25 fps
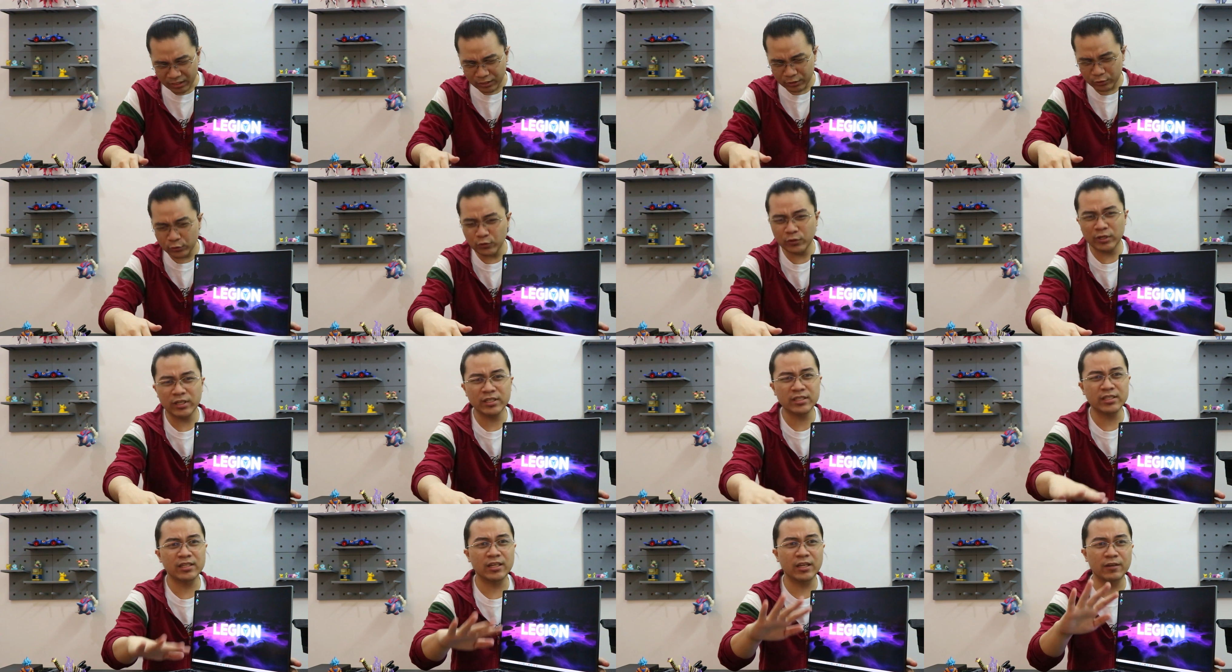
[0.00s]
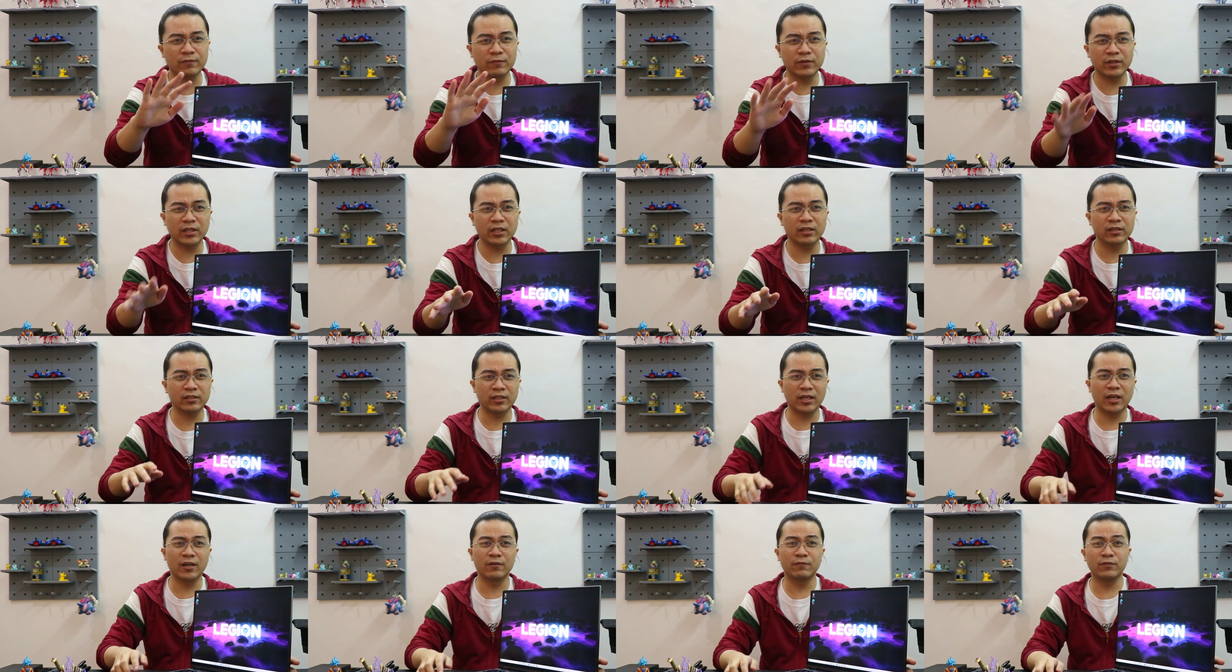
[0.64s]
units and everything
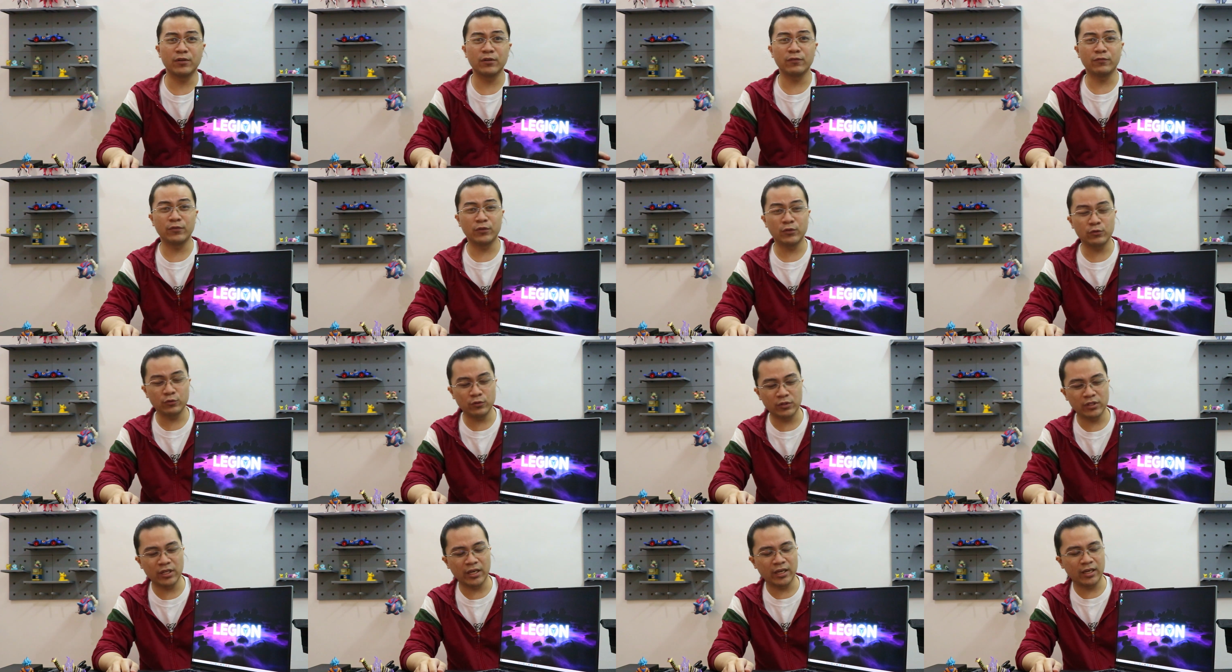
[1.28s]
that I have reviewed,